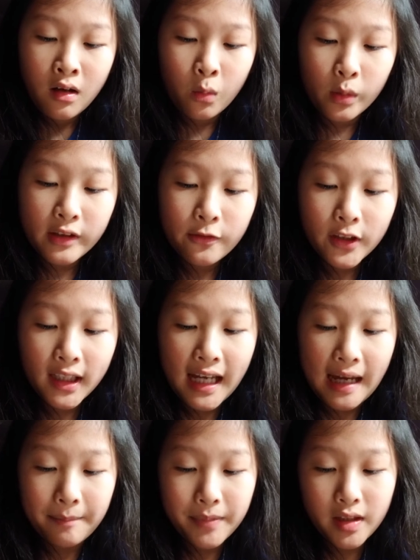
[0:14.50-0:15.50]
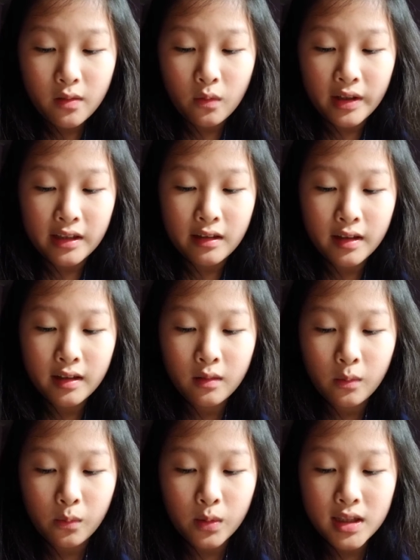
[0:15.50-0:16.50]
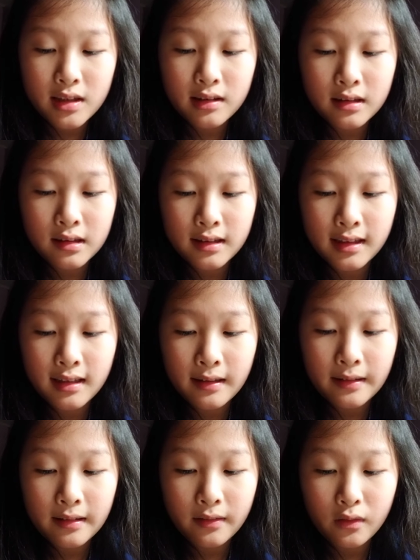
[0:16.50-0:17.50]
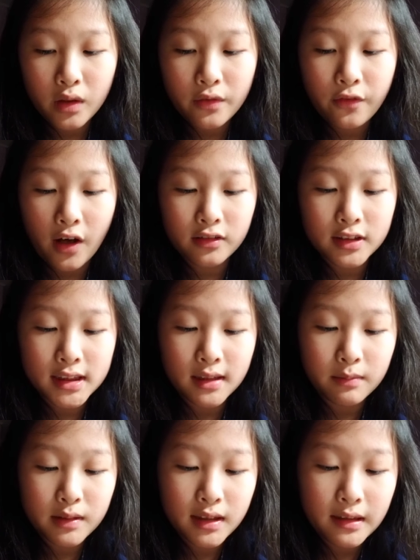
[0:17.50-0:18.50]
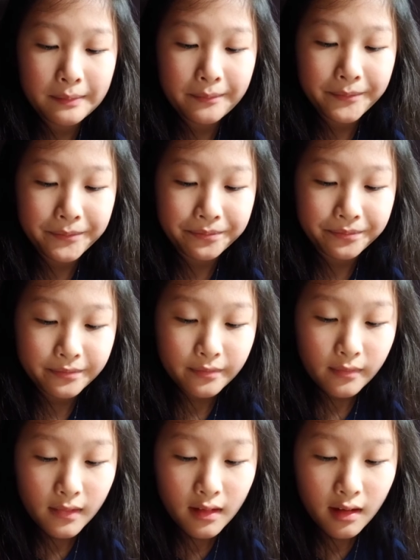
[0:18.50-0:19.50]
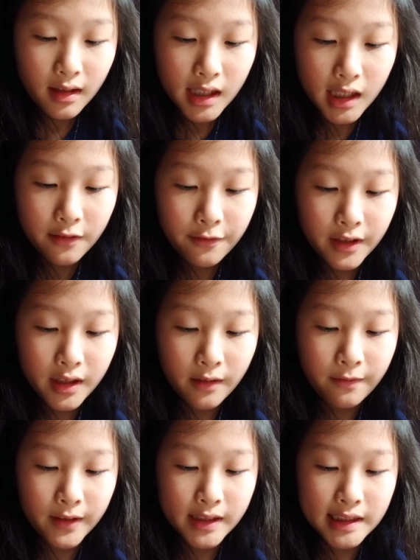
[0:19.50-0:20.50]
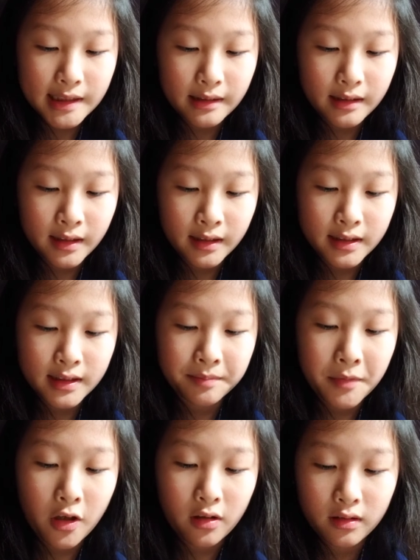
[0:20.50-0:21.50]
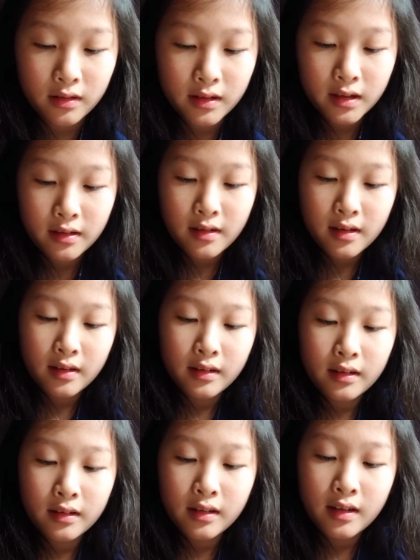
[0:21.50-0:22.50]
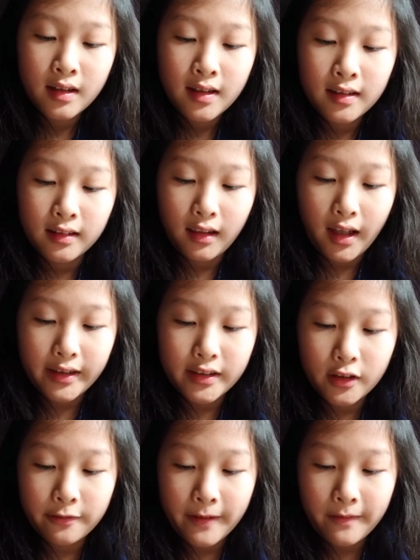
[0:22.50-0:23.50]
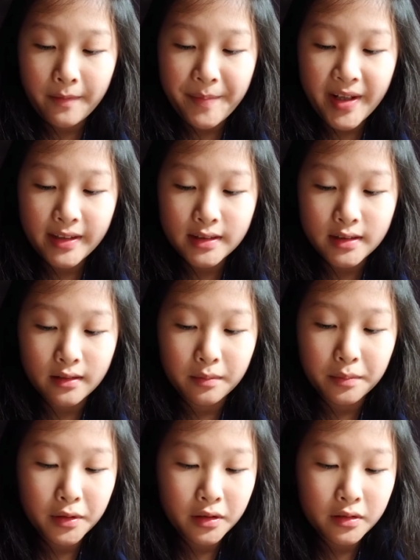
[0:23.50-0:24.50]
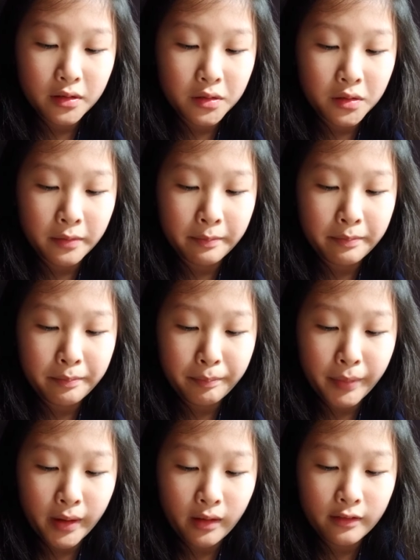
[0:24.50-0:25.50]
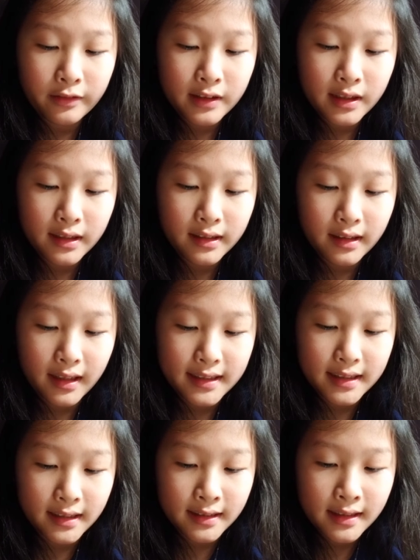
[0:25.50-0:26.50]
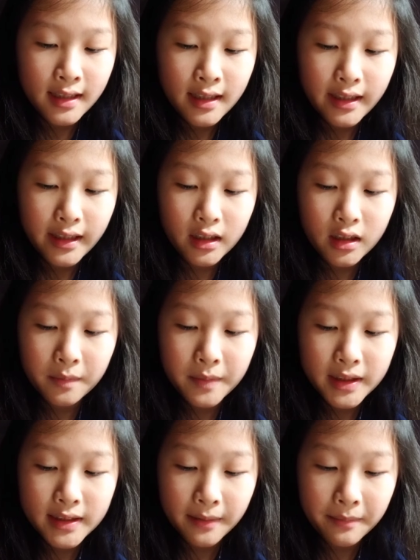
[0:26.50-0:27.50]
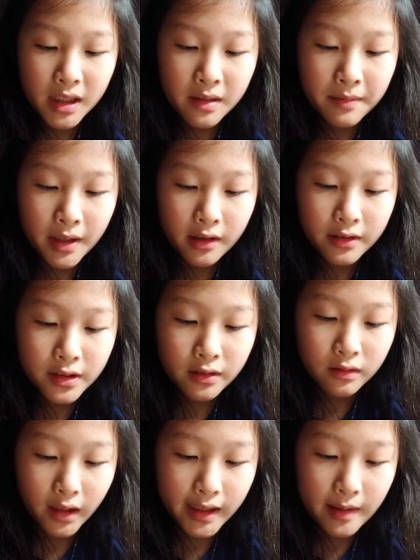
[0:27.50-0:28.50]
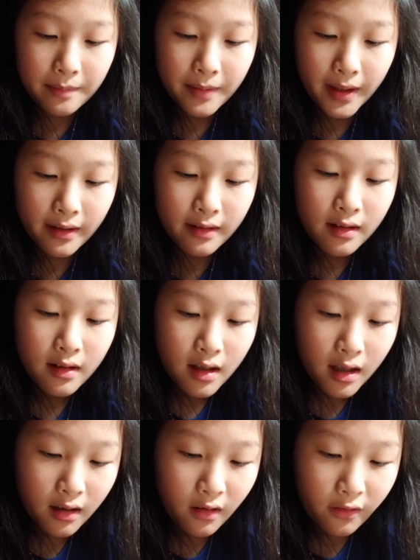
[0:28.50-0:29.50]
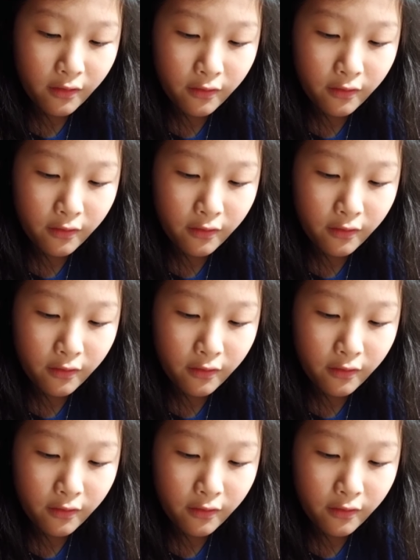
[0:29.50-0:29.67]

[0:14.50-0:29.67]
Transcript: We feel happy when we think we found something, even if it is small. Like your favorite pencil, book, or pair of sunglasses. It could be something bigger too, like a pet, a